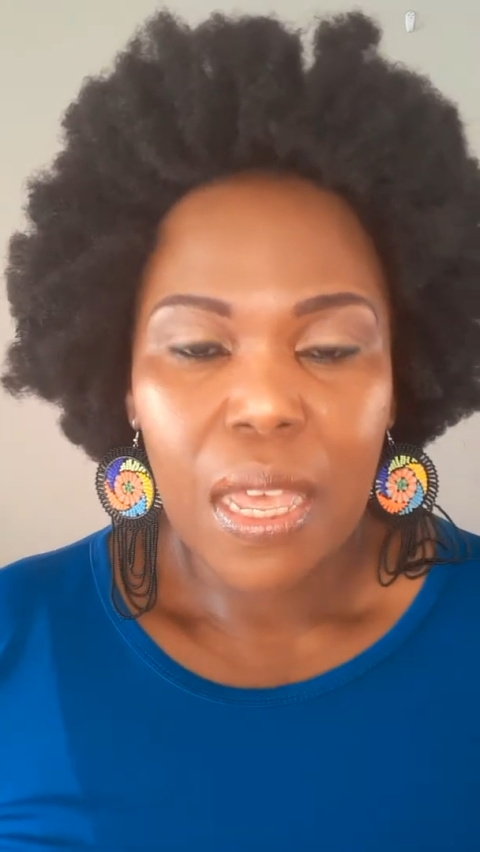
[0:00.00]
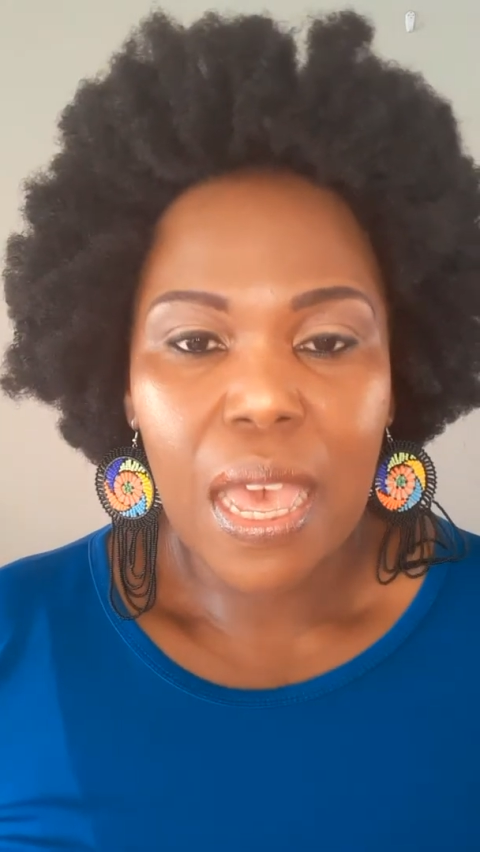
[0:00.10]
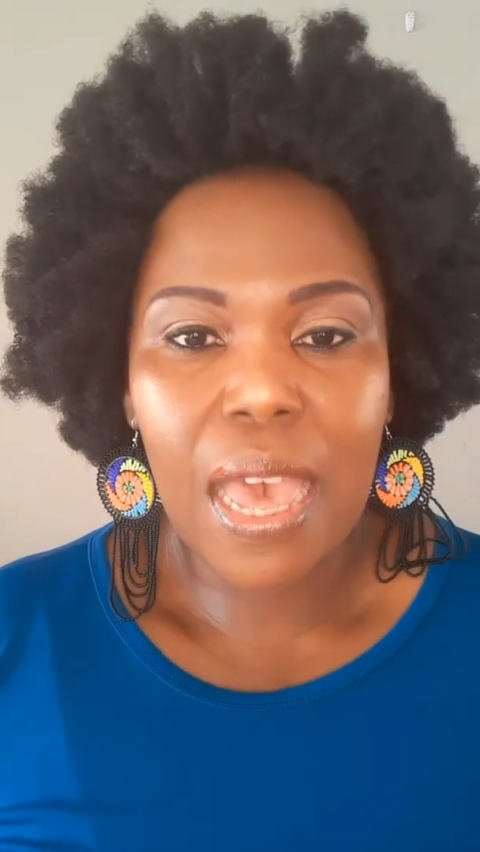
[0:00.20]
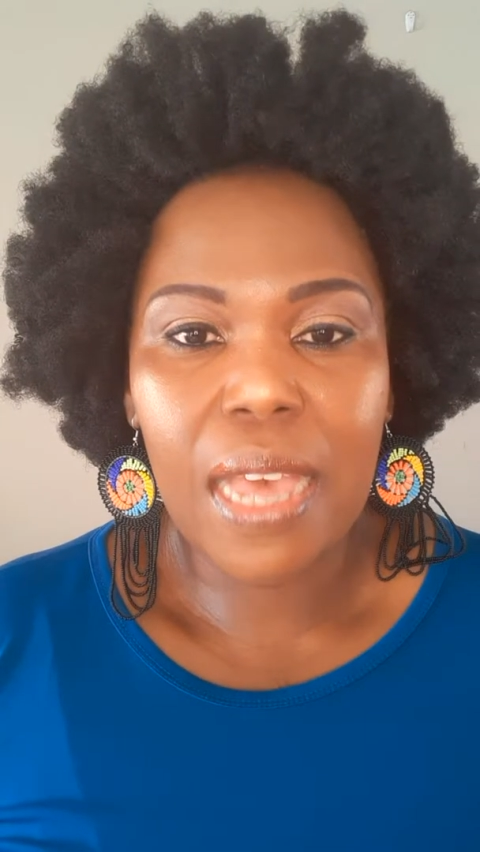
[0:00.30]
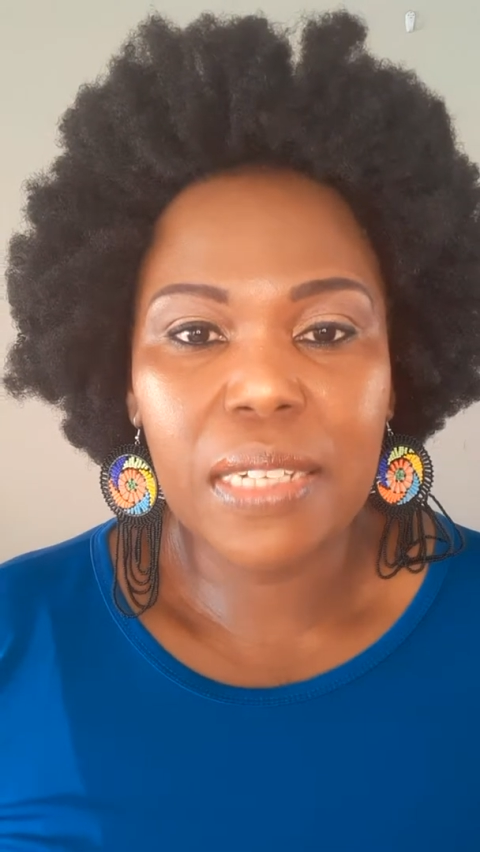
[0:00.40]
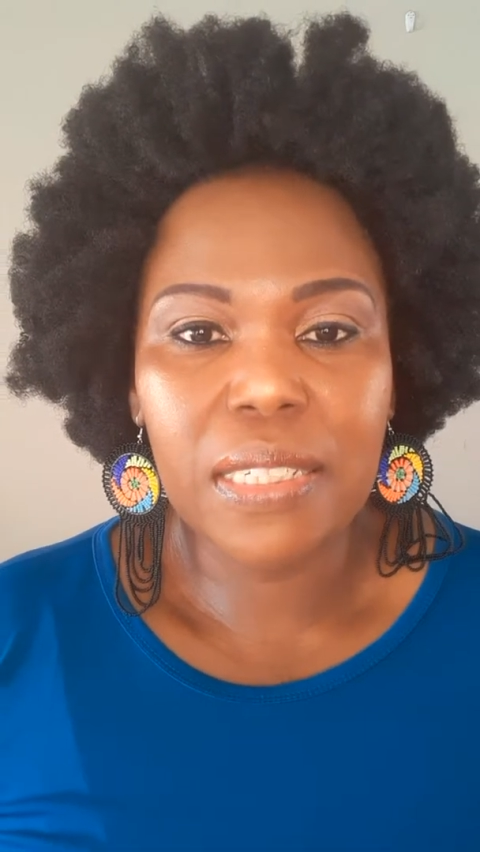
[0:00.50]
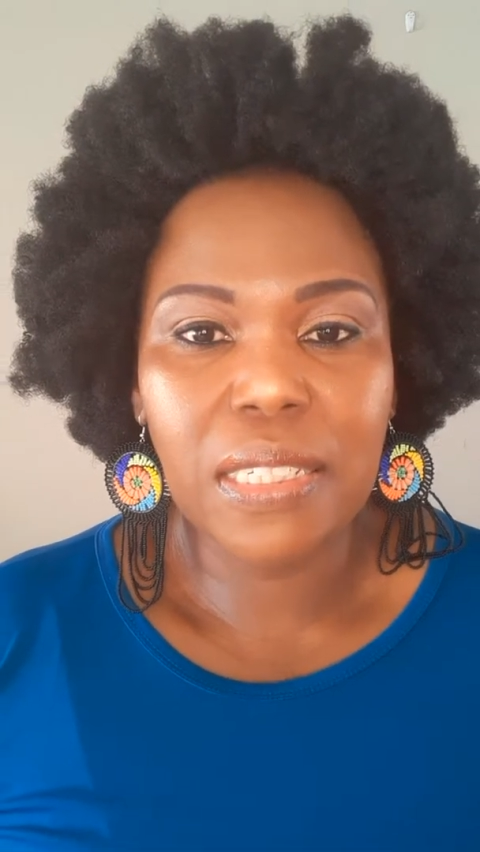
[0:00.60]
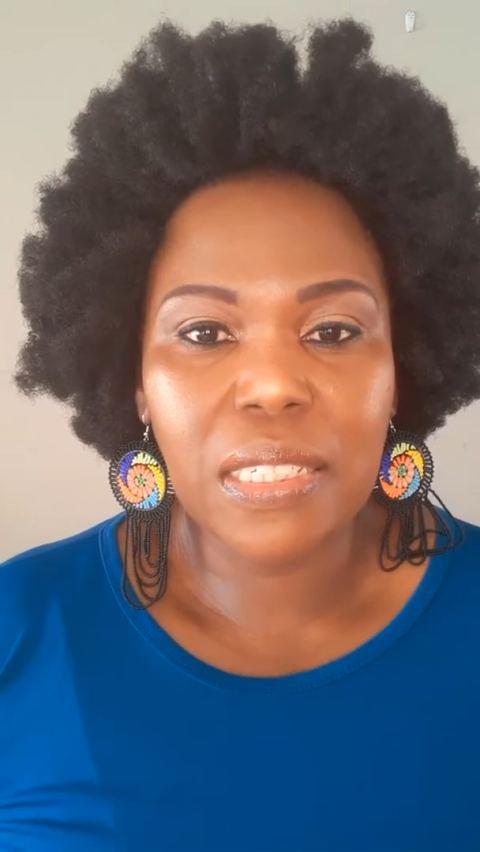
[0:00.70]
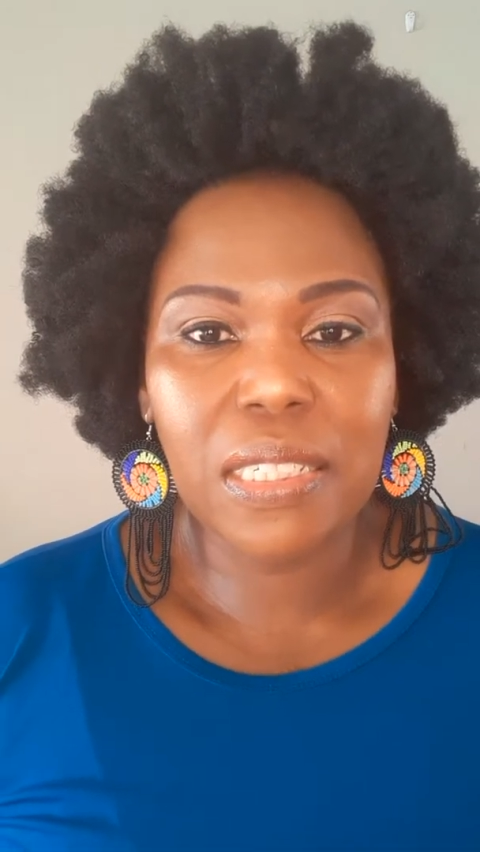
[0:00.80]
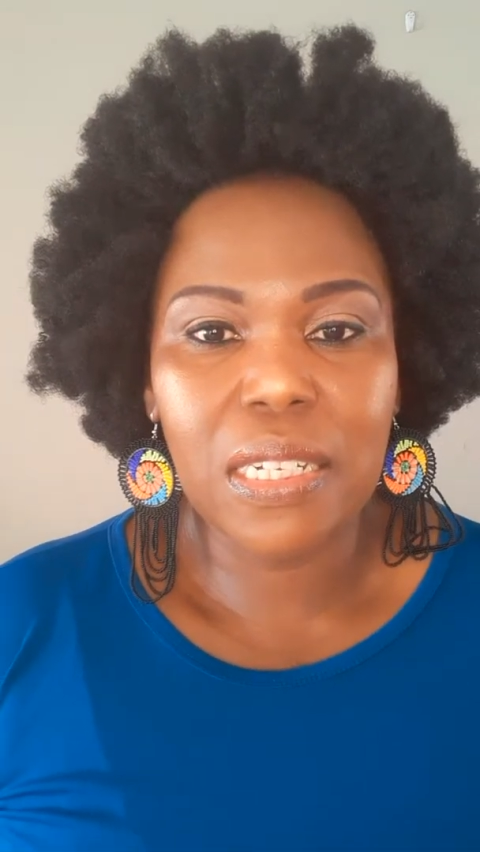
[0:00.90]

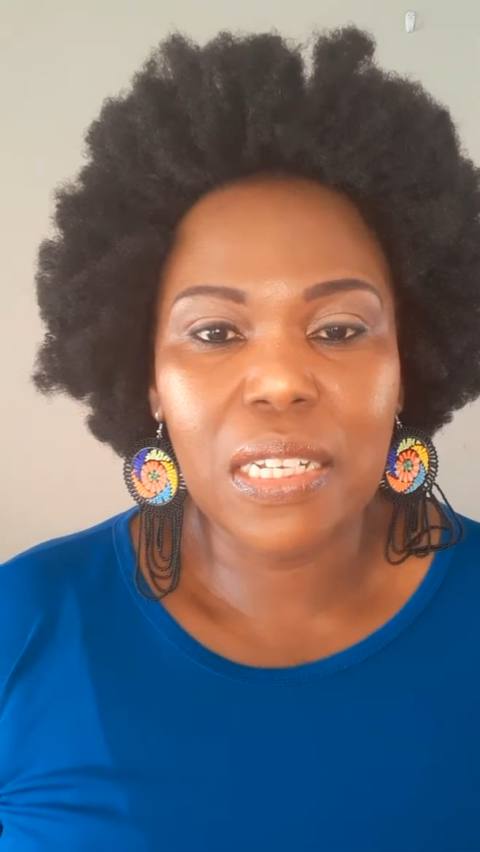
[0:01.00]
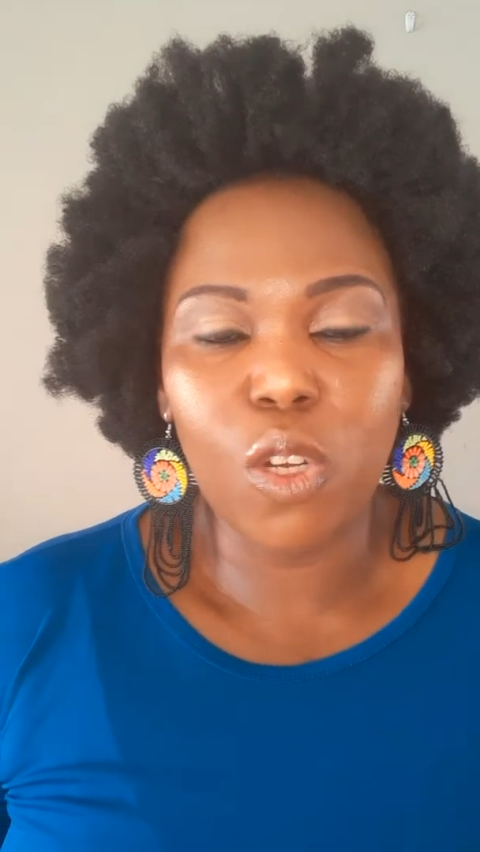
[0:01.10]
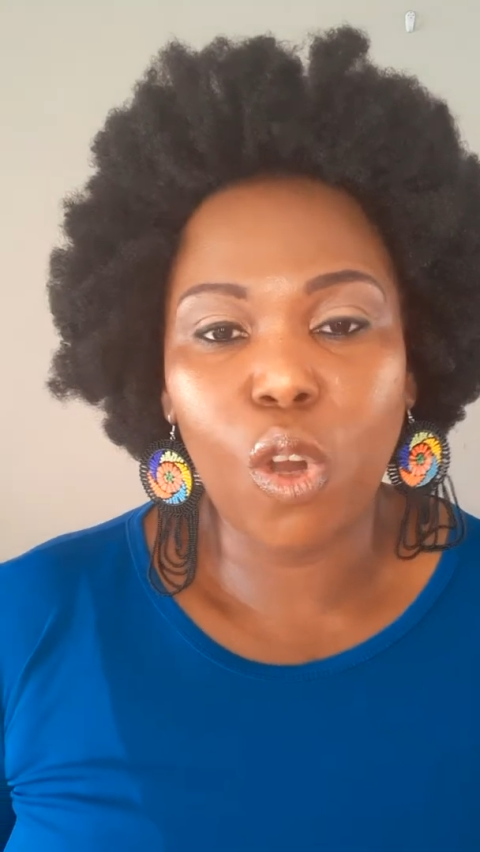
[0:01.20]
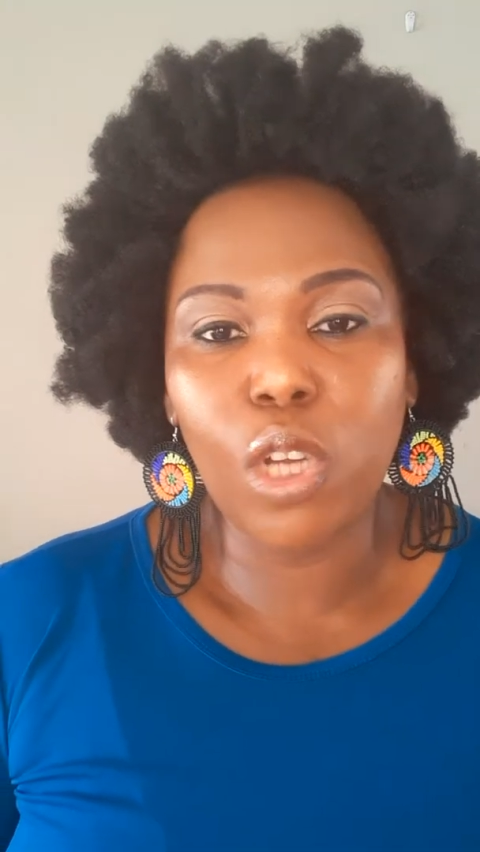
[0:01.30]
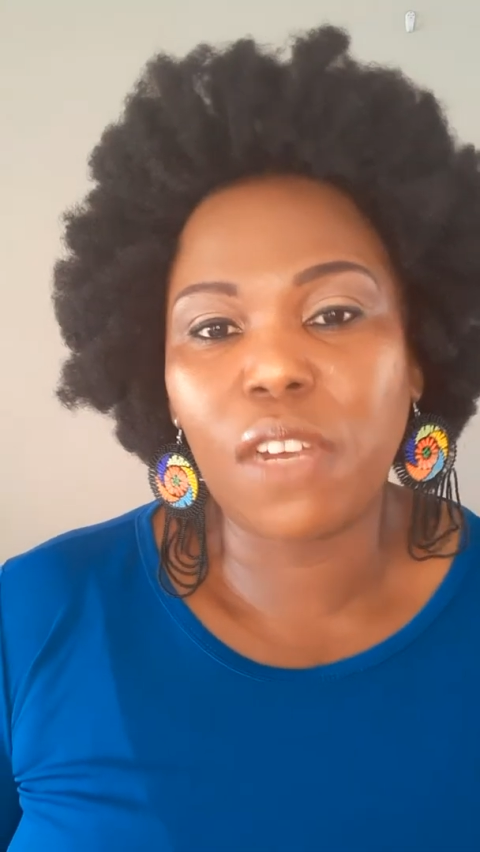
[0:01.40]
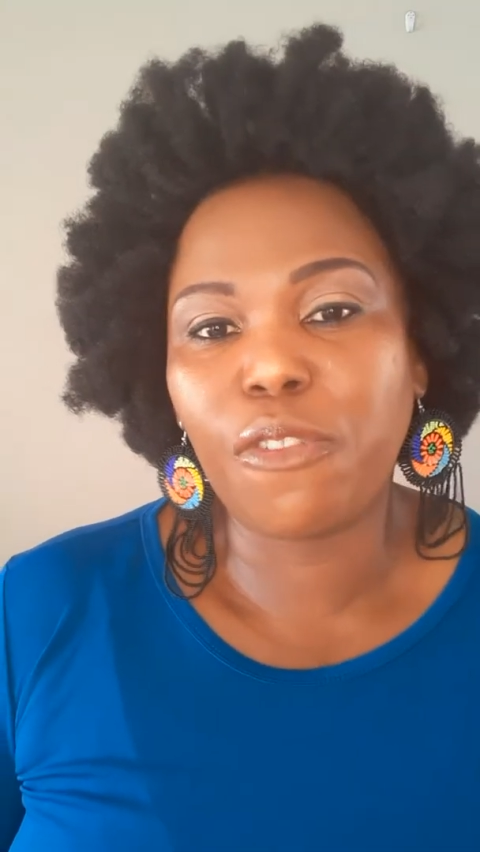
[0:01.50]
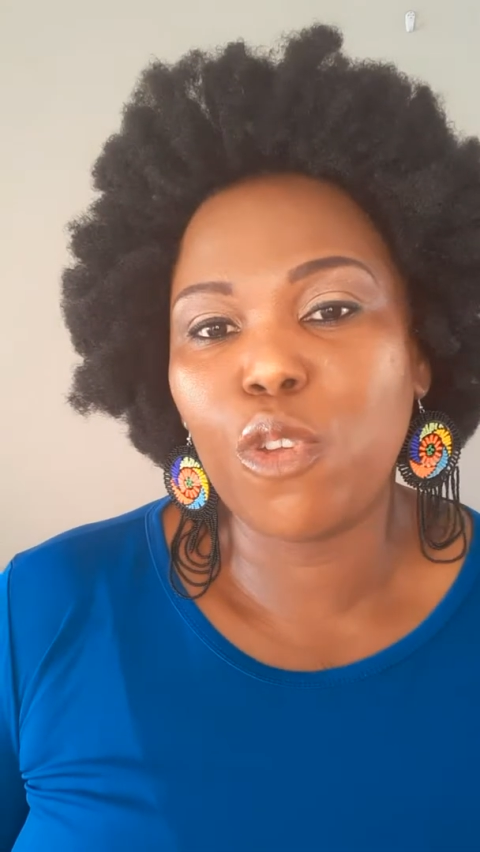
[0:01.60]
And in order for